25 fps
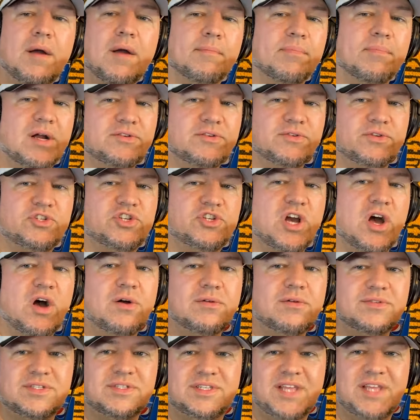Broderick
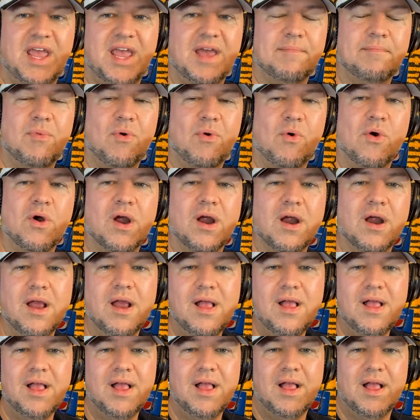Jones, Dan Moore,
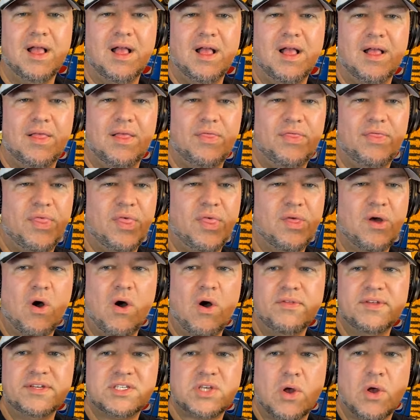
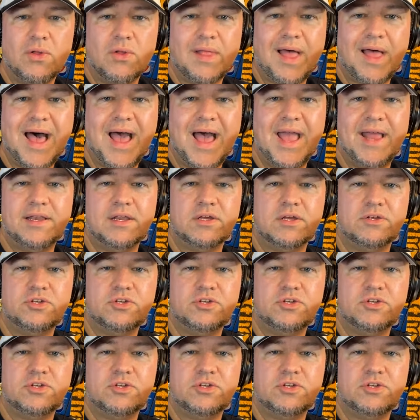all this O-line